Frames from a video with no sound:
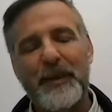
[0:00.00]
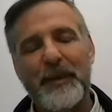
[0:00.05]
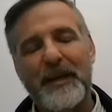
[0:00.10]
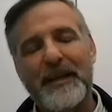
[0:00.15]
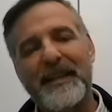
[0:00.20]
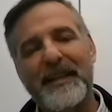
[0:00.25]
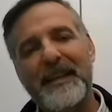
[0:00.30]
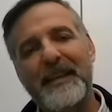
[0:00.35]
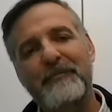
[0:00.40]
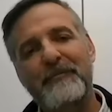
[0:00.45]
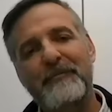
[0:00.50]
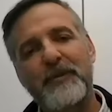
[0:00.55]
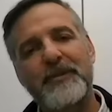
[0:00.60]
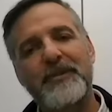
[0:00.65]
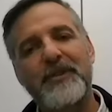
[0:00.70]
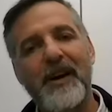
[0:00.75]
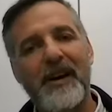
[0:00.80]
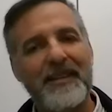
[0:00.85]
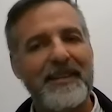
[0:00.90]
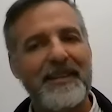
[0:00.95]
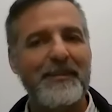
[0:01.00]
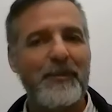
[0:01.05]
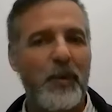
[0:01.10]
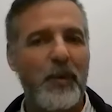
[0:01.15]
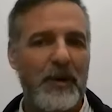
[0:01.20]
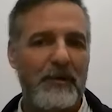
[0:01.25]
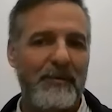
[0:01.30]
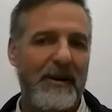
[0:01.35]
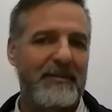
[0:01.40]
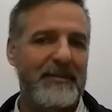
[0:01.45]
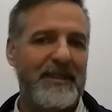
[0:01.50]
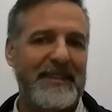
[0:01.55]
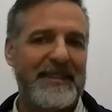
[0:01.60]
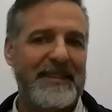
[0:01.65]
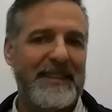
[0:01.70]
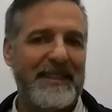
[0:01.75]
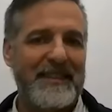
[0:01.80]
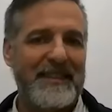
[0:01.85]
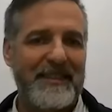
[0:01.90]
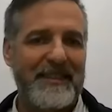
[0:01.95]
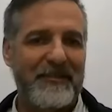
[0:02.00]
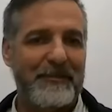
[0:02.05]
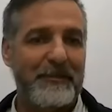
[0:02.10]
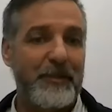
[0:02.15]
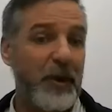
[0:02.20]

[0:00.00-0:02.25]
But if we're talking more around the sense of